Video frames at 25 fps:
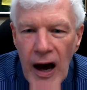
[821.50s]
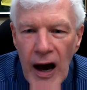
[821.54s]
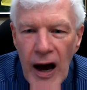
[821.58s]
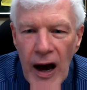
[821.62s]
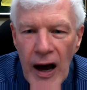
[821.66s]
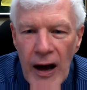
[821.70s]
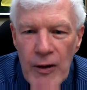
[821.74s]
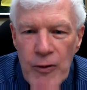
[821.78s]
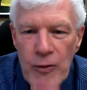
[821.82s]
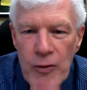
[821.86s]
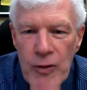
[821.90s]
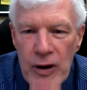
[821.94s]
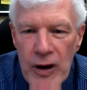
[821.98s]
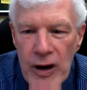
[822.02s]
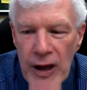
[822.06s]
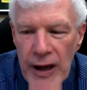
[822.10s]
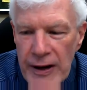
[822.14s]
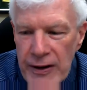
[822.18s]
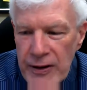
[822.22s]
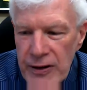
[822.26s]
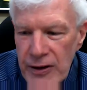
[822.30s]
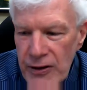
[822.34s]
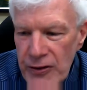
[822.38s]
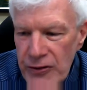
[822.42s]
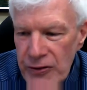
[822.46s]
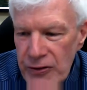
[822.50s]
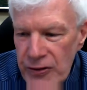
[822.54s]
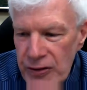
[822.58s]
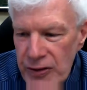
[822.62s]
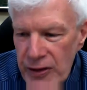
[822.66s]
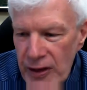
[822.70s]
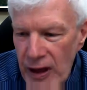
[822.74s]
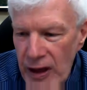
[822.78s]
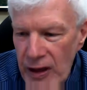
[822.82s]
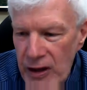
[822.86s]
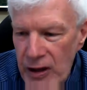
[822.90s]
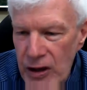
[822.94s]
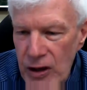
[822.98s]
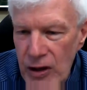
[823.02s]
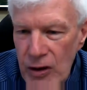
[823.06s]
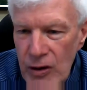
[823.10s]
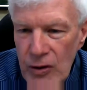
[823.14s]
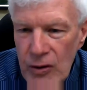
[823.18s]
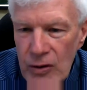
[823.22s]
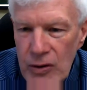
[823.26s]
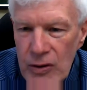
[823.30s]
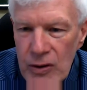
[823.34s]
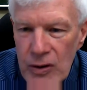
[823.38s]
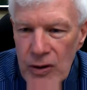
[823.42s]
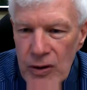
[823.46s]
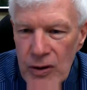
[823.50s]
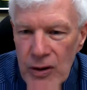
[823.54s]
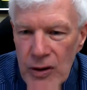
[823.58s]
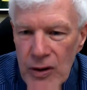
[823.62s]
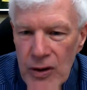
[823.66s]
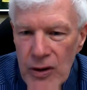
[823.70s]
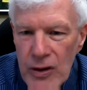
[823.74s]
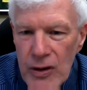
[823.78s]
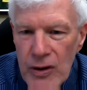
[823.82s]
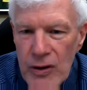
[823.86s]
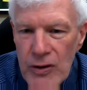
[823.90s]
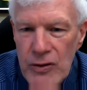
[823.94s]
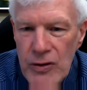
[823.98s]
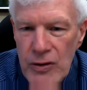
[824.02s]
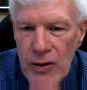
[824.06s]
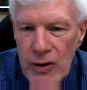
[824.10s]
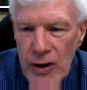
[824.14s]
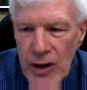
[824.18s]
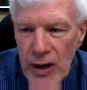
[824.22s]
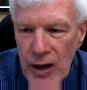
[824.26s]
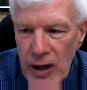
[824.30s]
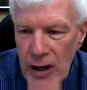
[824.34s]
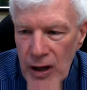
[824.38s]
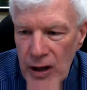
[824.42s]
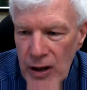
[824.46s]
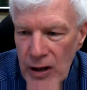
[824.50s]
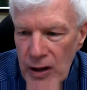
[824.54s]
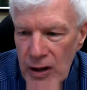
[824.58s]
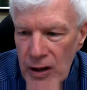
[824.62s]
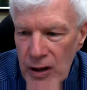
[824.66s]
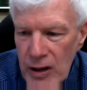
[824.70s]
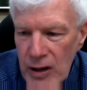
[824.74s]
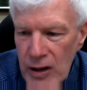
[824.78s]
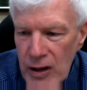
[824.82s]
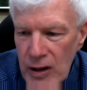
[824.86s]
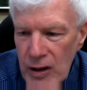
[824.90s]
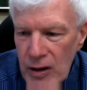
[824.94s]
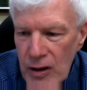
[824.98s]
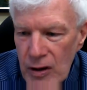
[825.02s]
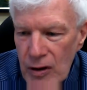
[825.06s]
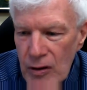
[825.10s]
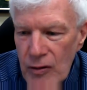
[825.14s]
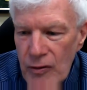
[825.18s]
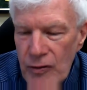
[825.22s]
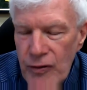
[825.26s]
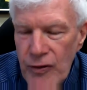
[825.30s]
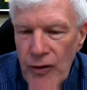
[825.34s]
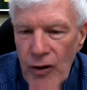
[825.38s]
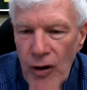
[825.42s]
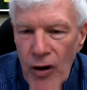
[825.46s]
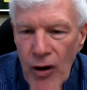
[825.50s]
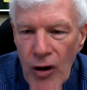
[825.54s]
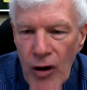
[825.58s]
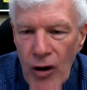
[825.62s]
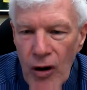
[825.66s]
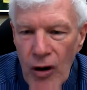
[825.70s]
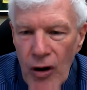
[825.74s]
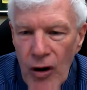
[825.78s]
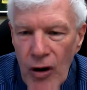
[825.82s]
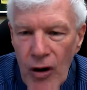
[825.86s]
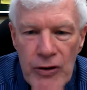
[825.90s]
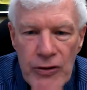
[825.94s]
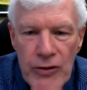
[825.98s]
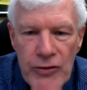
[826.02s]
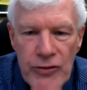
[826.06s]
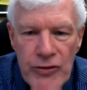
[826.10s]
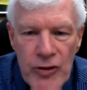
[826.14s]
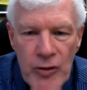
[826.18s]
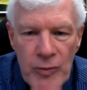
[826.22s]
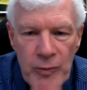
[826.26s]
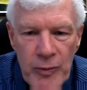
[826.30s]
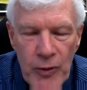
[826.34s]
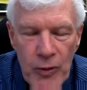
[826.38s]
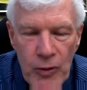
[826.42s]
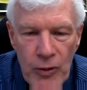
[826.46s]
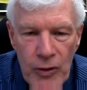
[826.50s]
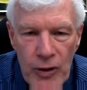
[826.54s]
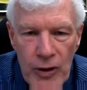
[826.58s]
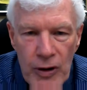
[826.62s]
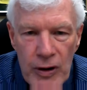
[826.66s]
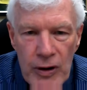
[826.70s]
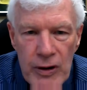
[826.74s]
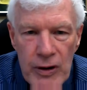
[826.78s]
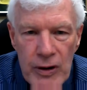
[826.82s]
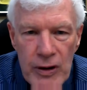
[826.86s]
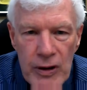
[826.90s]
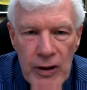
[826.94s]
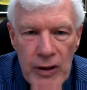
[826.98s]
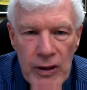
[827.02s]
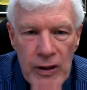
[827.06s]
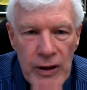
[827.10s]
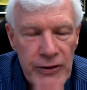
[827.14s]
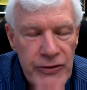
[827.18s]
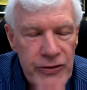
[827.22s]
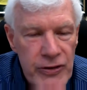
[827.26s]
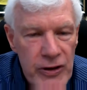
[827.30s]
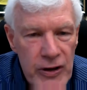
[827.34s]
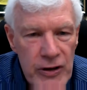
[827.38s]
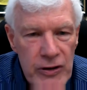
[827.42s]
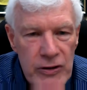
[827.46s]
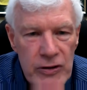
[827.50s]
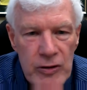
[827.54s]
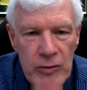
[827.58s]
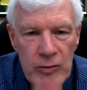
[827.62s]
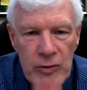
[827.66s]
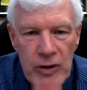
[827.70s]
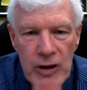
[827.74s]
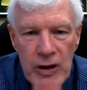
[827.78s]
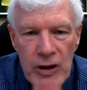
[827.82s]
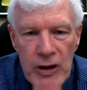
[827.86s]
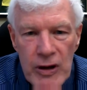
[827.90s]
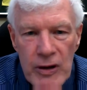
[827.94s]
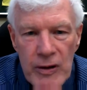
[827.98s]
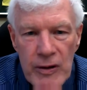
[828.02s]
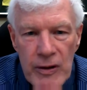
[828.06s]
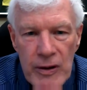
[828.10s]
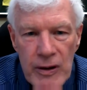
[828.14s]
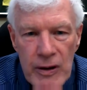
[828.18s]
I would like to thank you today for all your support listening to me.